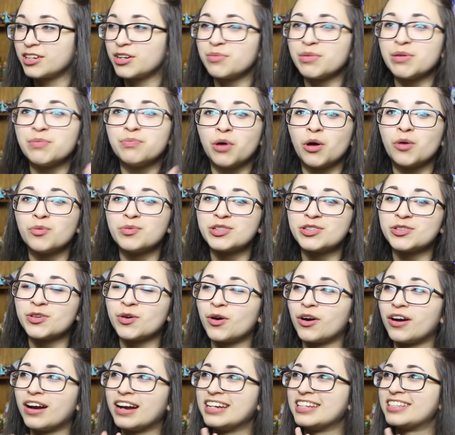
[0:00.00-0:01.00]
gonna be
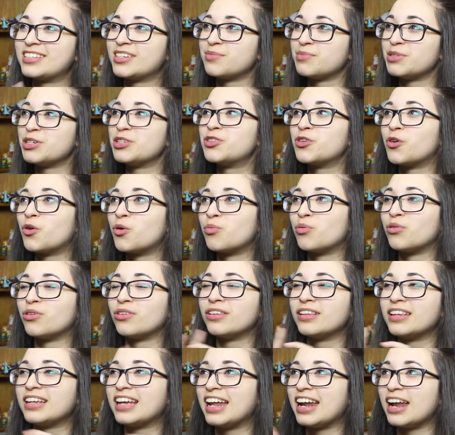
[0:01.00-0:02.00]
Bulbasaur, and he's gonna be adorable,
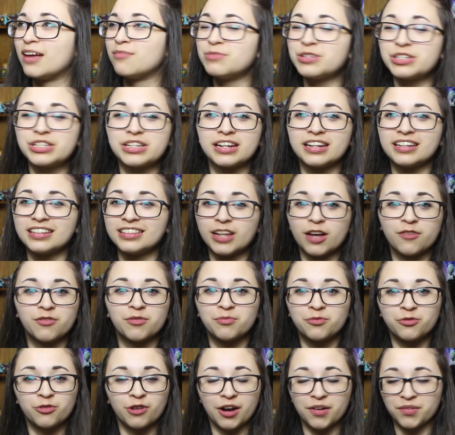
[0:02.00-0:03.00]
and I'm just gonna love
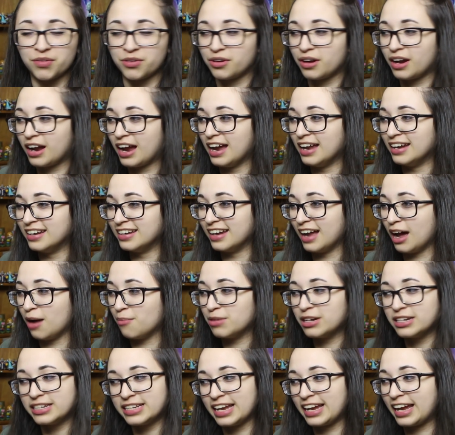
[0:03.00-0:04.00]
him forever, and I'm
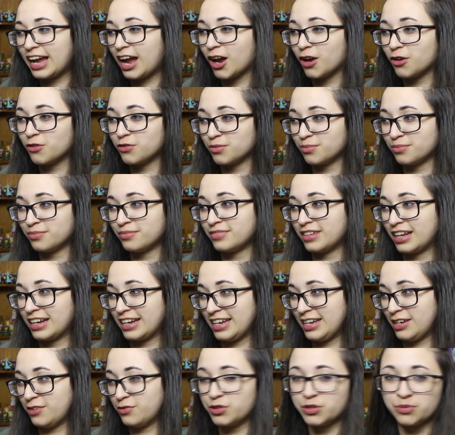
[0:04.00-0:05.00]
gonna take care of him like
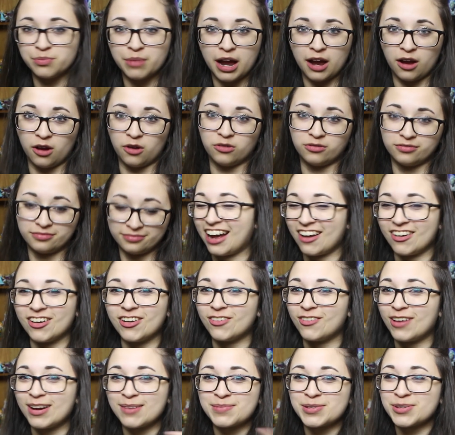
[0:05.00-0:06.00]
he was my own. I don't
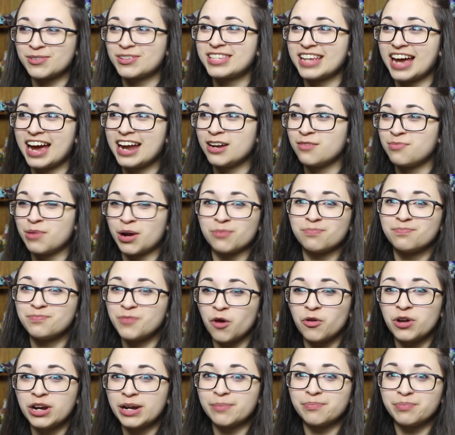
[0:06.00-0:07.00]
know why I'm so excited about
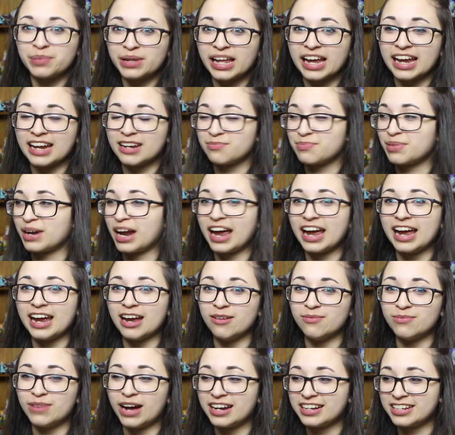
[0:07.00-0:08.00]
owning a plant, but I
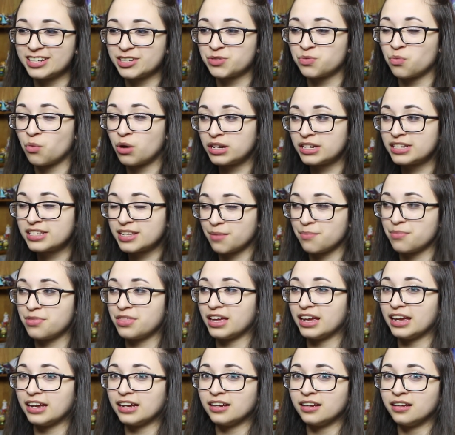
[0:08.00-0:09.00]
am. I just want
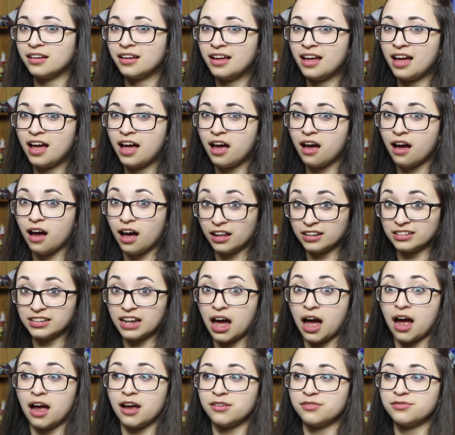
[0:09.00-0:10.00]
something
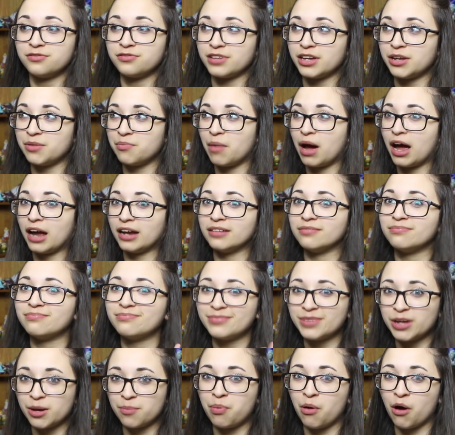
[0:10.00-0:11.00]
alive in my
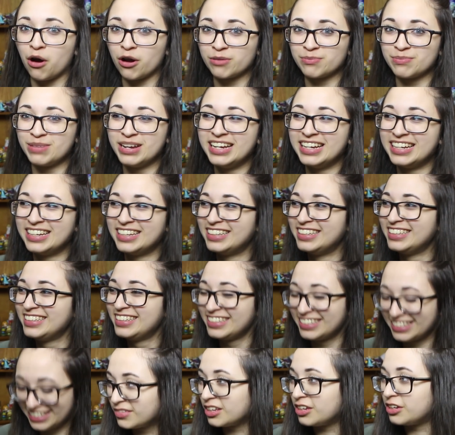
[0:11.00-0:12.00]

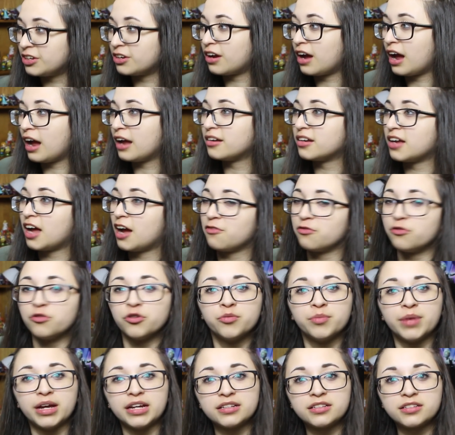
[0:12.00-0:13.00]
apartment. You know, I have
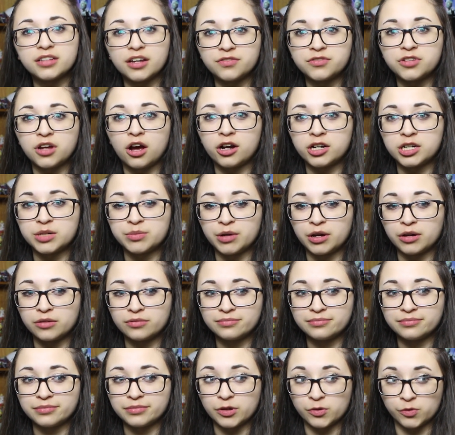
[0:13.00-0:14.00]
roommates. I've talked
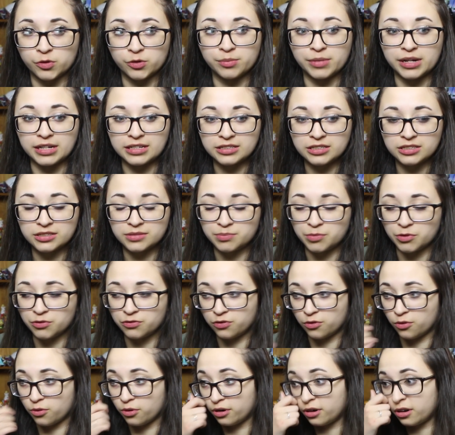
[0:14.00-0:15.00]
about my roommates
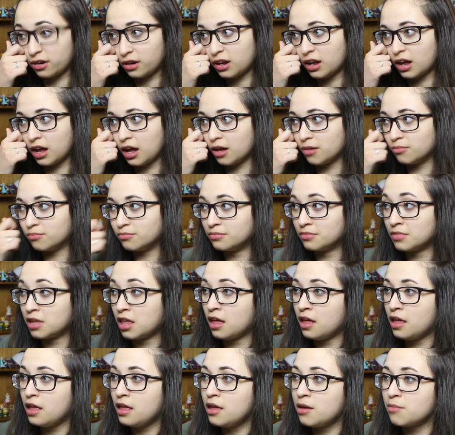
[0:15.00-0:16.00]
before,
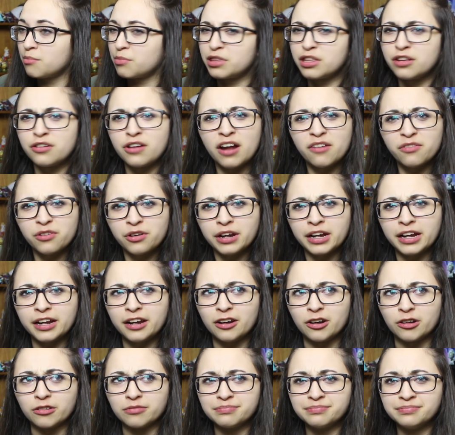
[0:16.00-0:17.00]
but they're never
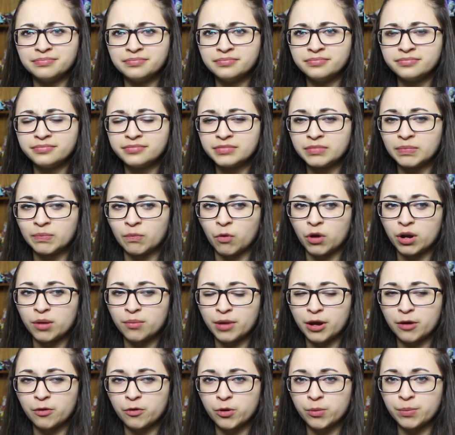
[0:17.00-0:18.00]
here. One of
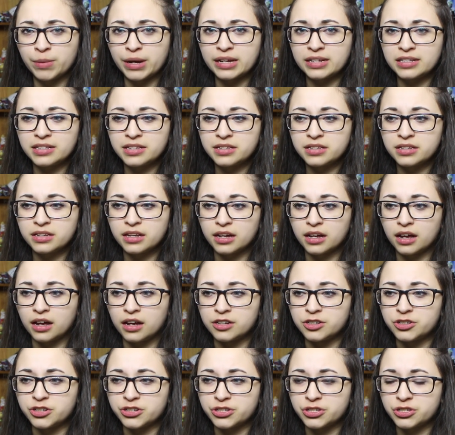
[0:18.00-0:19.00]
my roommates
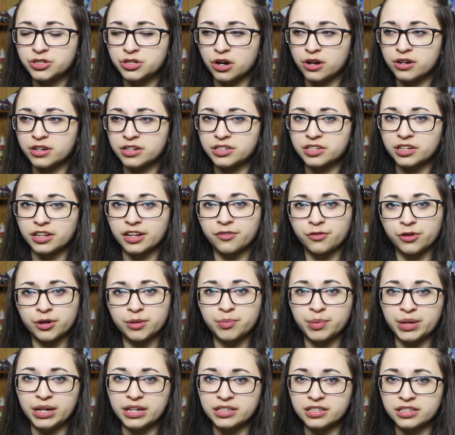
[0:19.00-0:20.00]
just started delivering
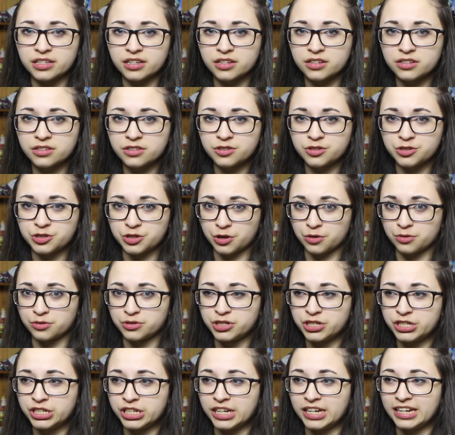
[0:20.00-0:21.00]
pizzas, so
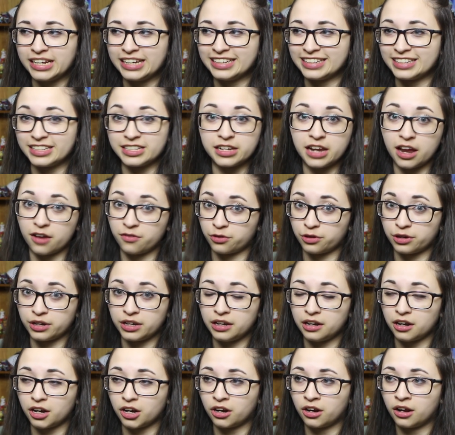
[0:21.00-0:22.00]
she is never
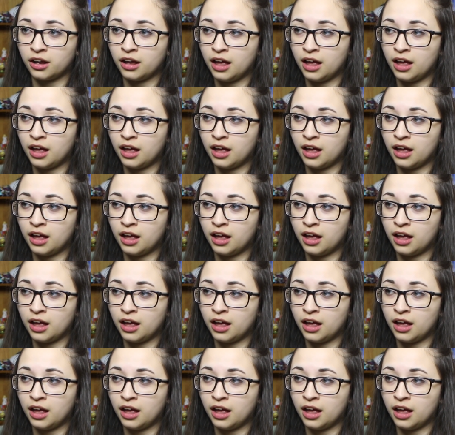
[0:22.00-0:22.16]
here.